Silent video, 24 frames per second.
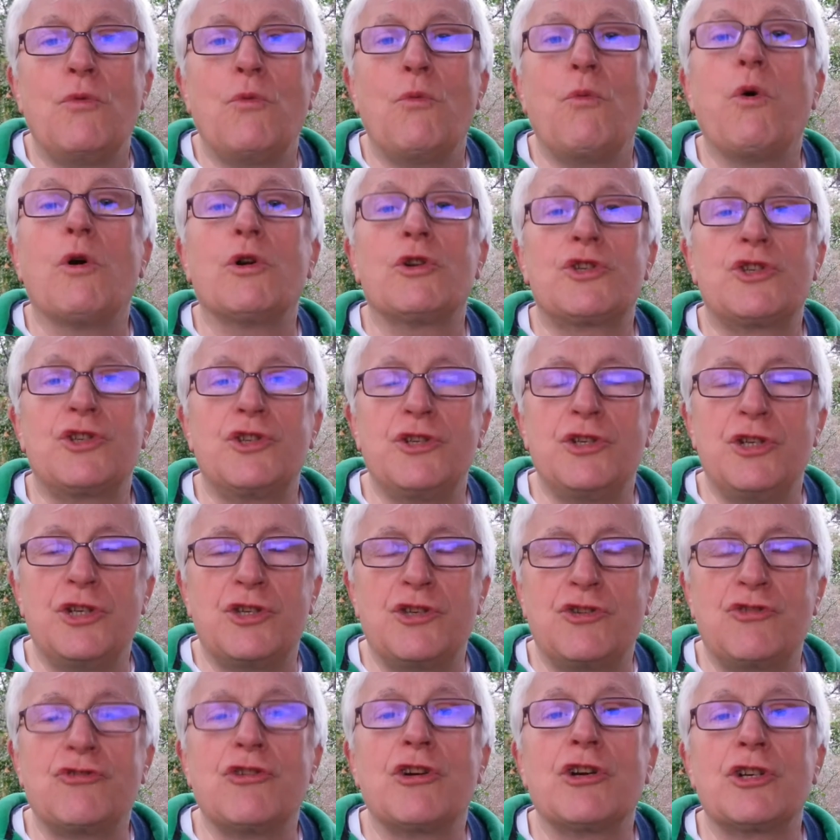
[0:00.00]
watched the
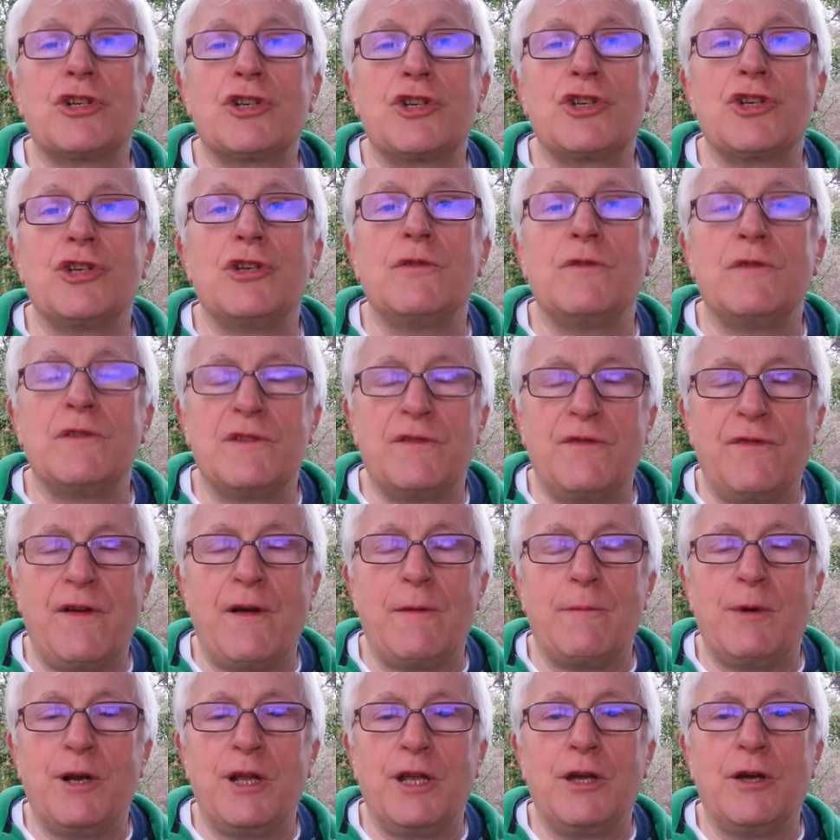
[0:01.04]
destruction of his
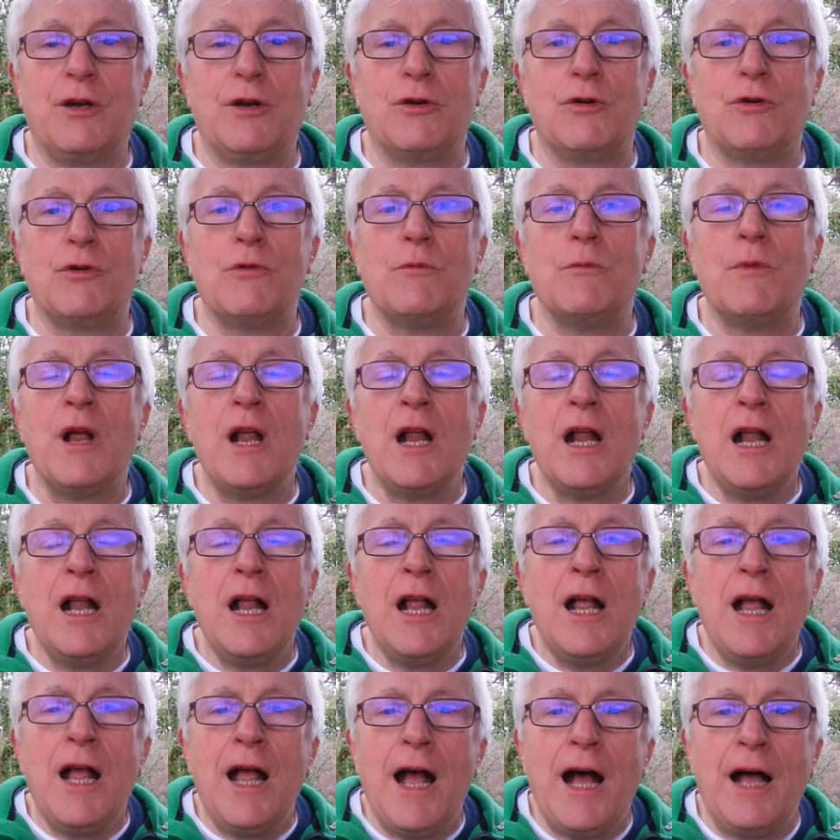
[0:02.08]
family home
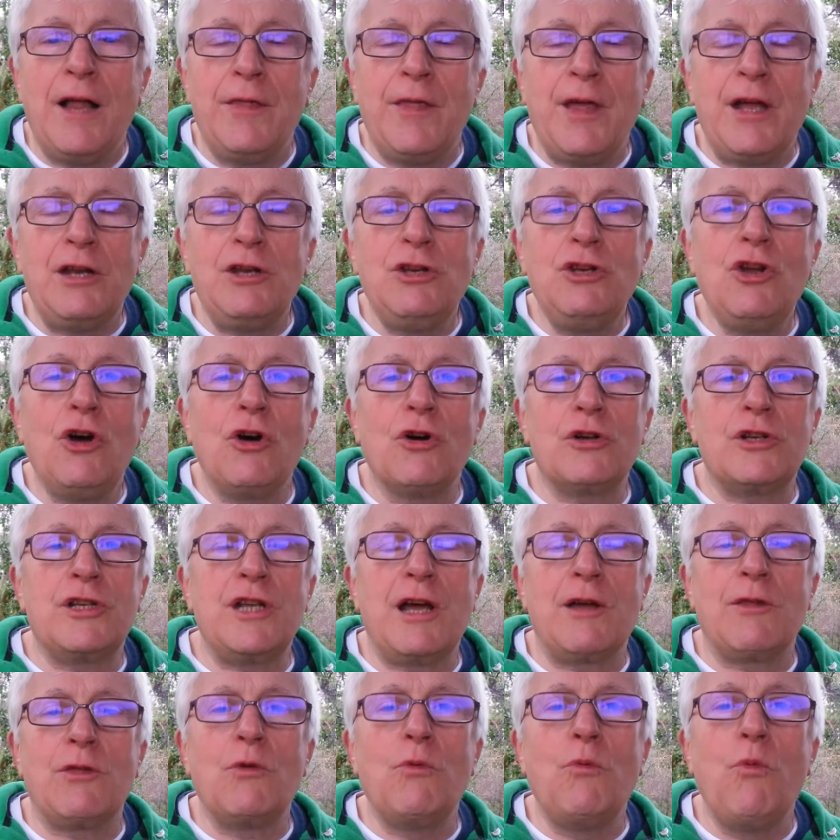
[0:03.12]
and then knocked
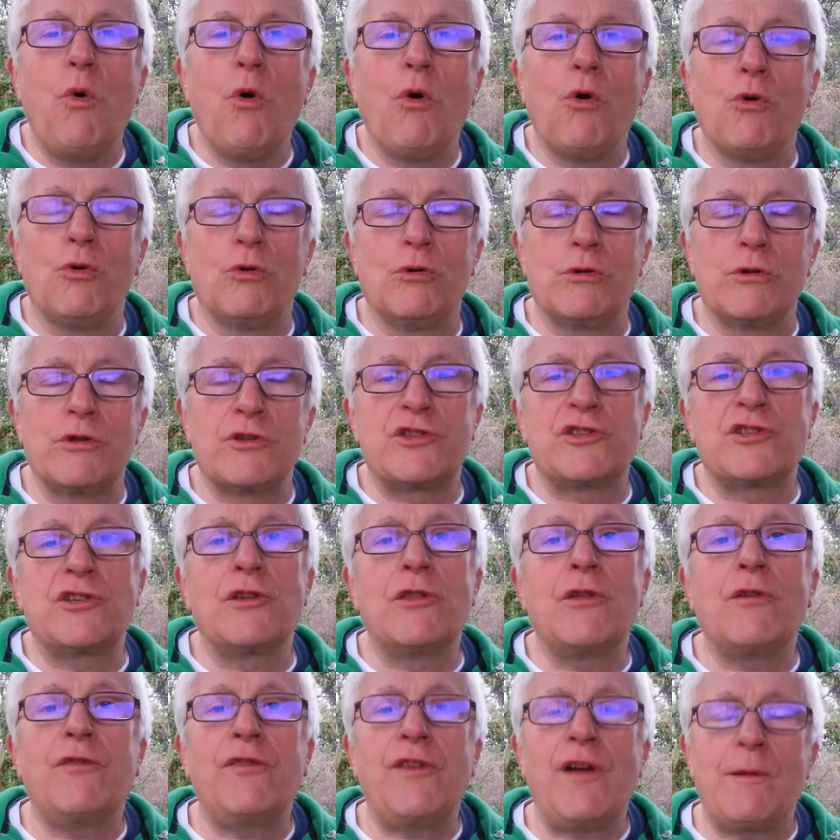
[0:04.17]
down the walls so
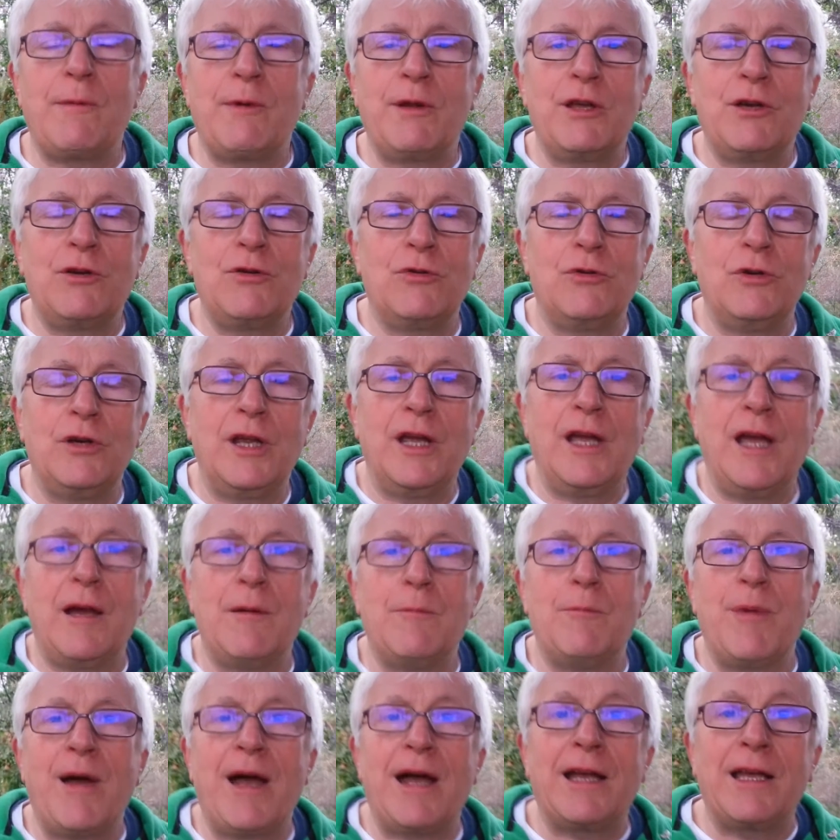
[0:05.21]
the family couldn't
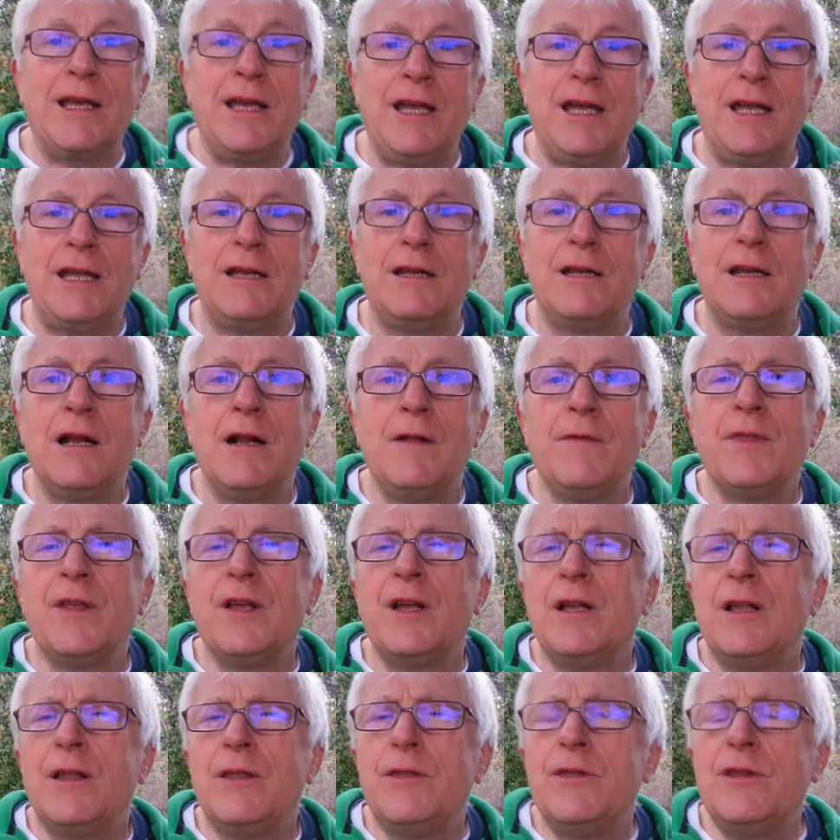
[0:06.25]
get back in.
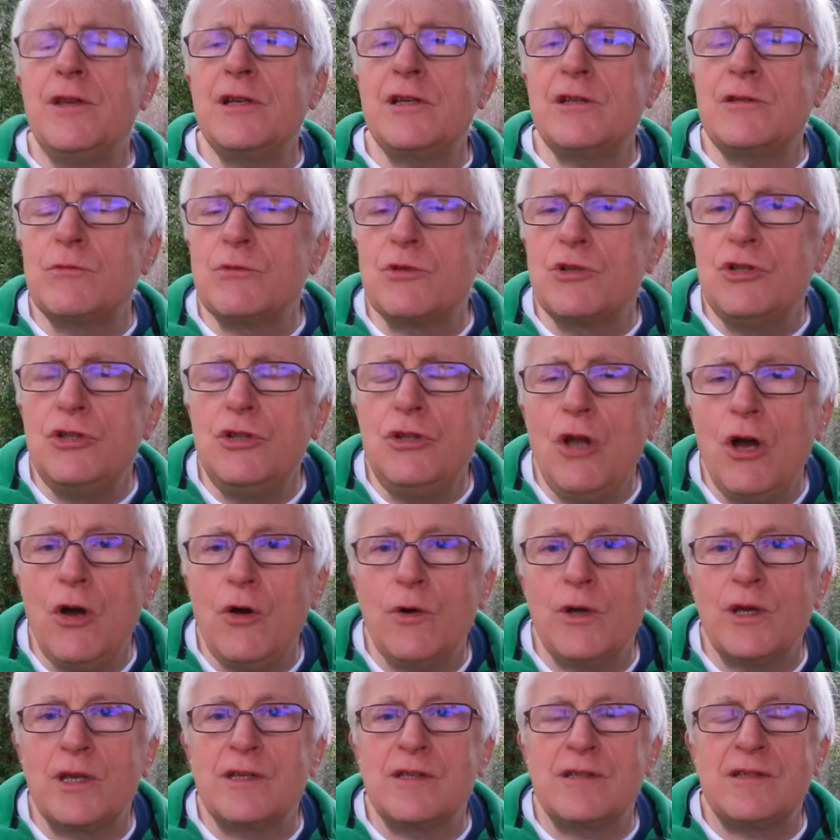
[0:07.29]
This was
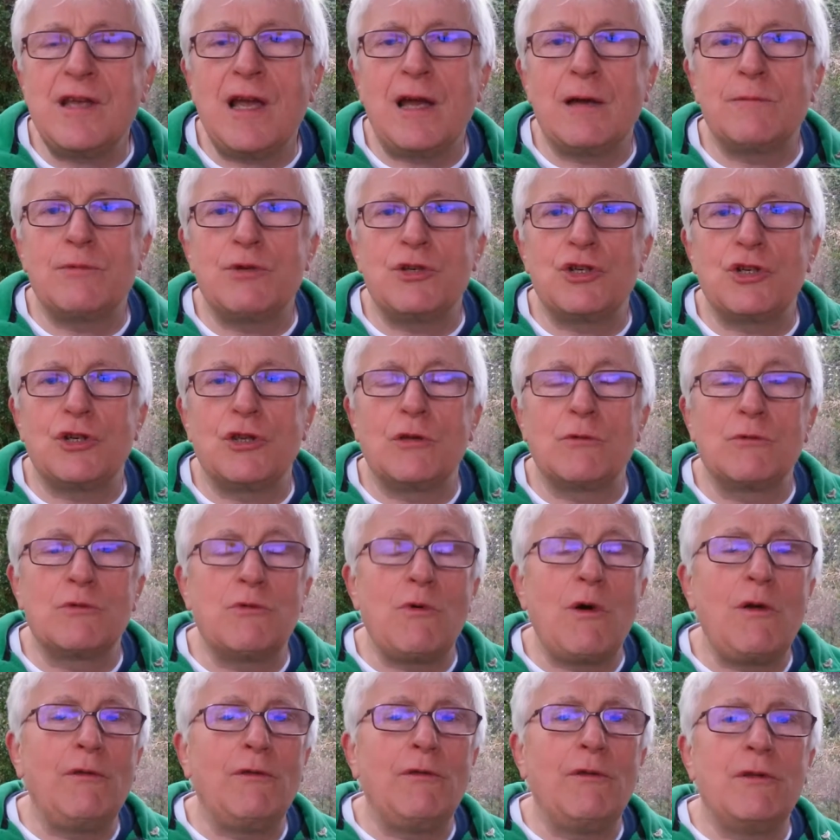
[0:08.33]
no exception. There was
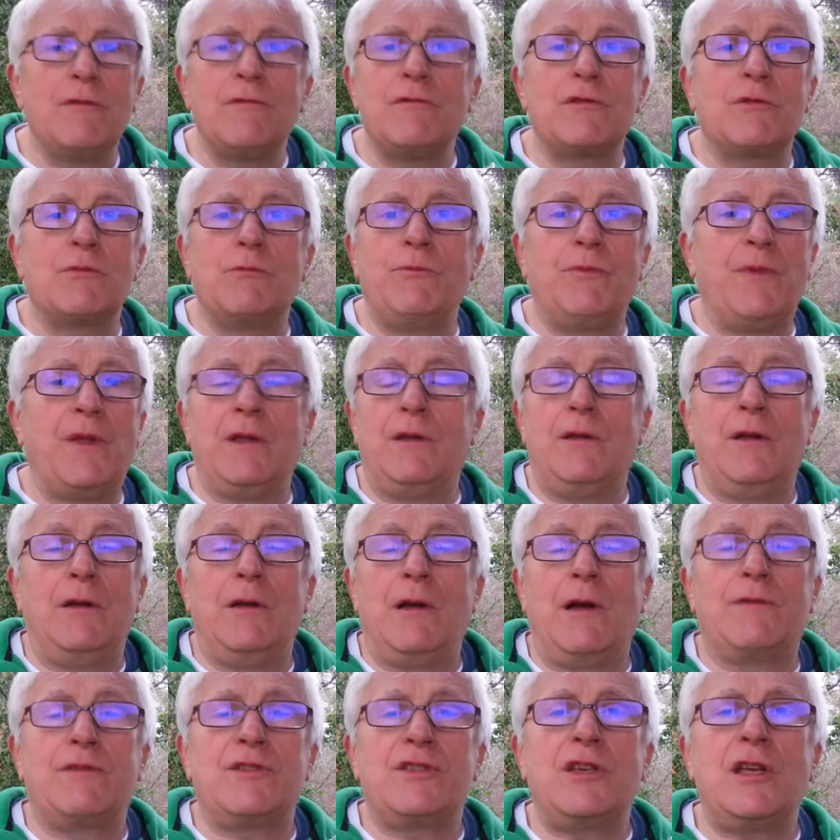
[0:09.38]
one, there was,
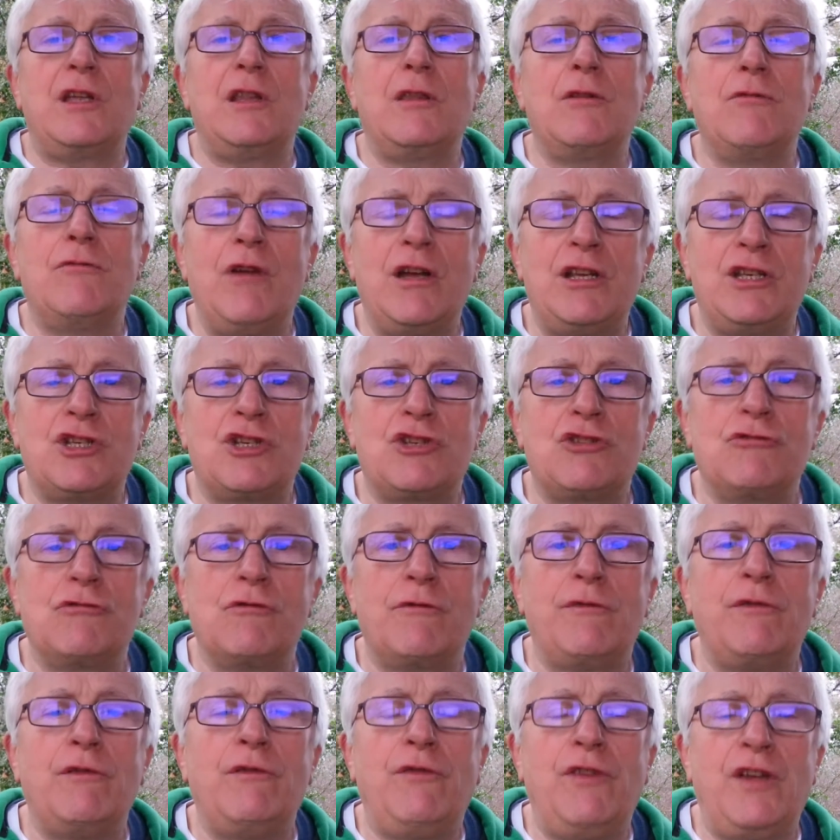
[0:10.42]
I've seen the register
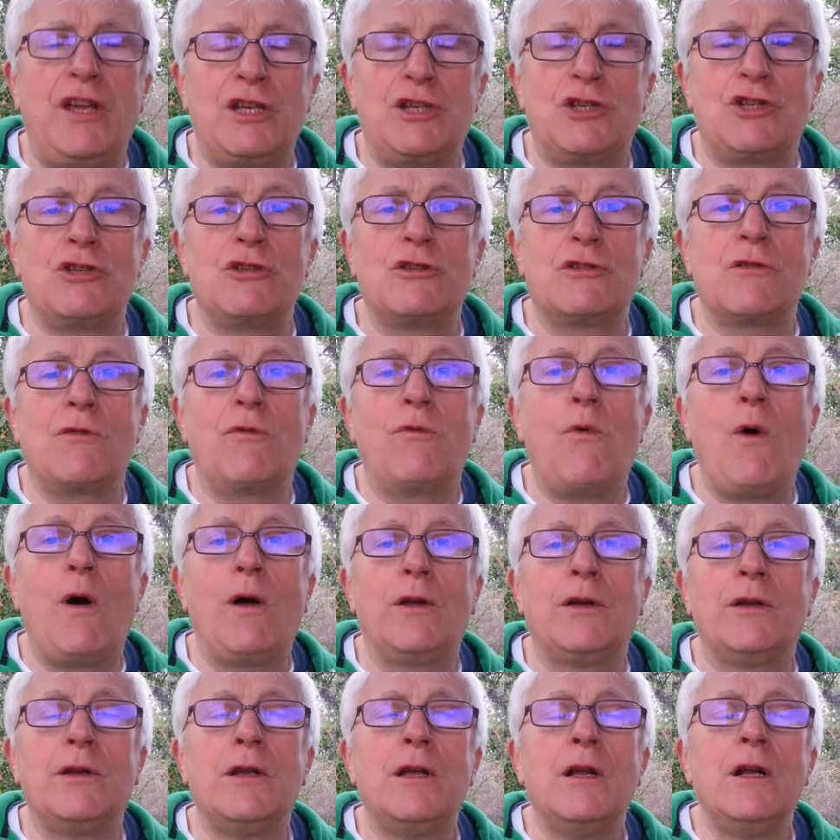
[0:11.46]
of evictions of
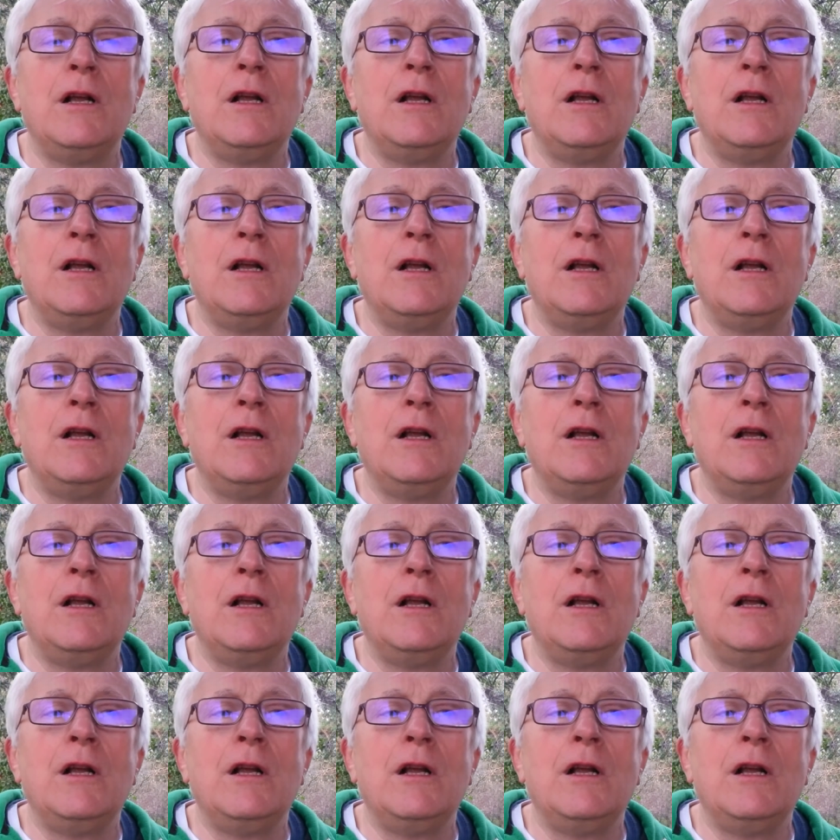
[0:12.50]
one